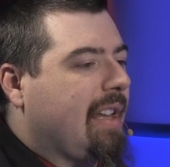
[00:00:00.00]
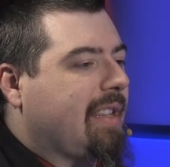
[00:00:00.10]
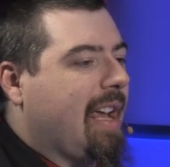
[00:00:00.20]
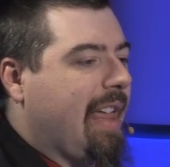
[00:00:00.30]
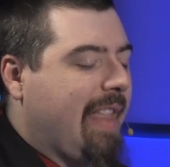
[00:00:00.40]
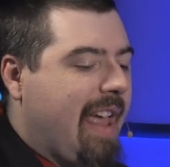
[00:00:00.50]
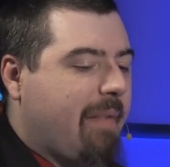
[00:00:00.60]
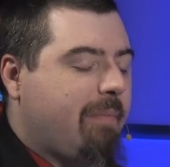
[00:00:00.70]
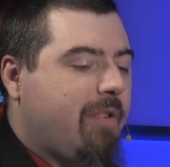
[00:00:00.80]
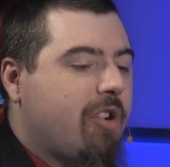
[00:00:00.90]
they
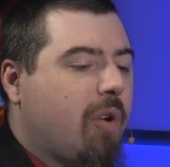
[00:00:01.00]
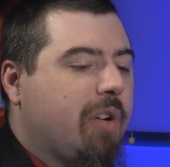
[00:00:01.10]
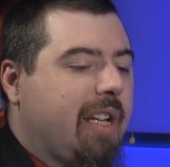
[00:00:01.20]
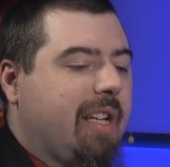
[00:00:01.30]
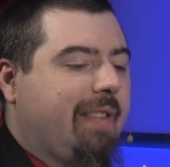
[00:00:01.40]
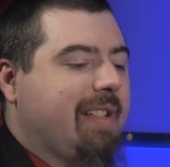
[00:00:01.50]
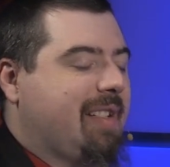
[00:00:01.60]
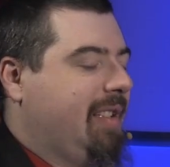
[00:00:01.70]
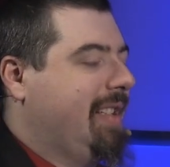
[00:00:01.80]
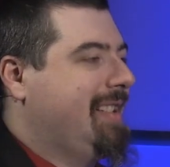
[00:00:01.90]
have noted
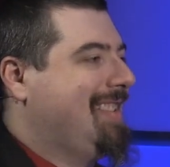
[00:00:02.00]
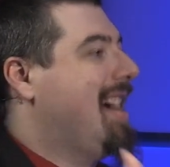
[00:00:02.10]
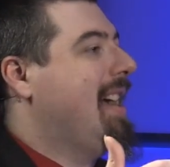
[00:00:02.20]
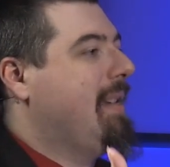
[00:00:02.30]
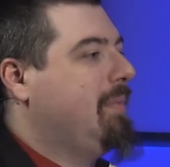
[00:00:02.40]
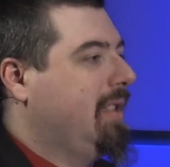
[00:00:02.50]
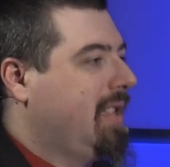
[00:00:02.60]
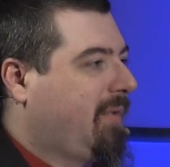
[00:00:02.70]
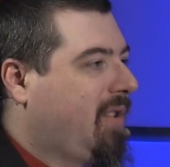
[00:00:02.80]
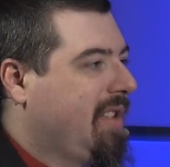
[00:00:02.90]
this time
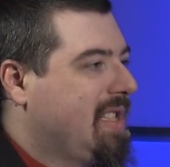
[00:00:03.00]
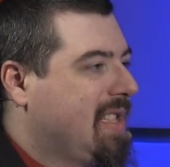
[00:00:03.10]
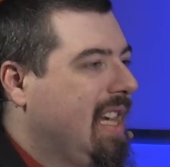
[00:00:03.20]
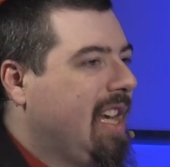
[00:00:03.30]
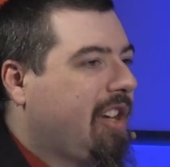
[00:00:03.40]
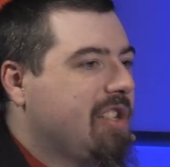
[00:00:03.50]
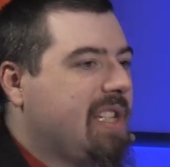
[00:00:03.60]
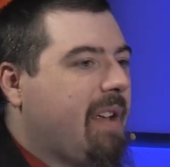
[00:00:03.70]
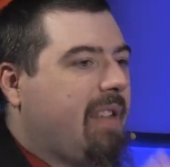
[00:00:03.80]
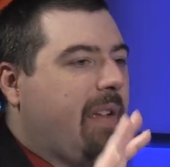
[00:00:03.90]
difference because
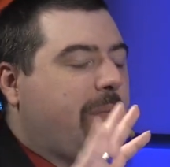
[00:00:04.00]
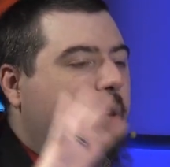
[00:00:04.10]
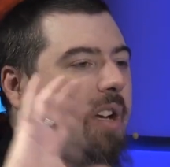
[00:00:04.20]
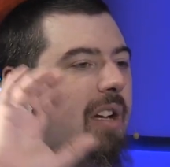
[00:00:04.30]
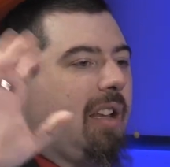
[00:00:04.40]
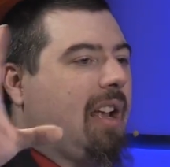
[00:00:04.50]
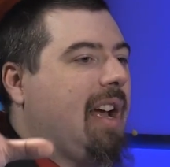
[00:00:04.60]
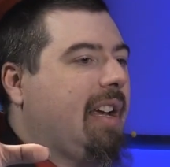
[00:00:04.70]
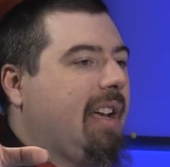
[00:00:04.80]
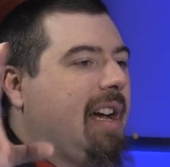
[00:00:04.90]
they put a
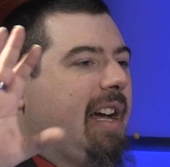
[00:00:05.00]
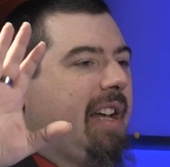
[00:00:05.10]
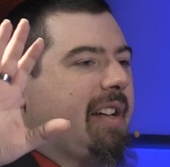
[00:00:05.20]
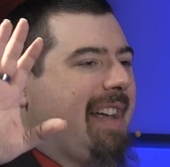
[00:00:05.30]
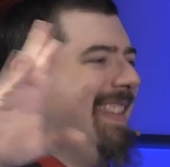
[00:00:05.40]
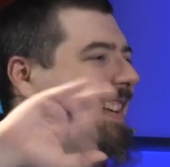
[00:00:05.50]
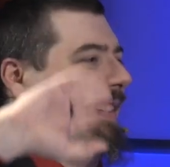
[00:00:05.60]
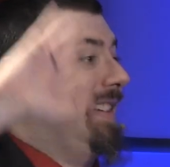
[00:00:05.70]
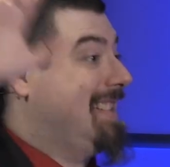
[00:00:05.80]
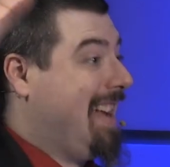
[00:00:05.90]
clock on, I think,
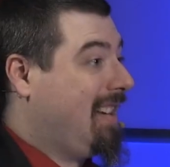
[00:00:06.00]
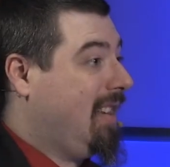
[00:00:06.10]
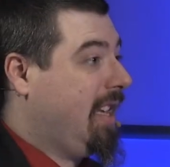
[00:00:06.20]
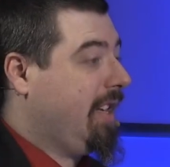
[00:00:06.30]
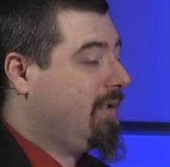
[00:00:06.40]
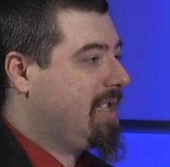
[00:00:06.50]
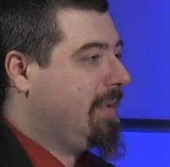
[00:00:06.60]
like a satellite or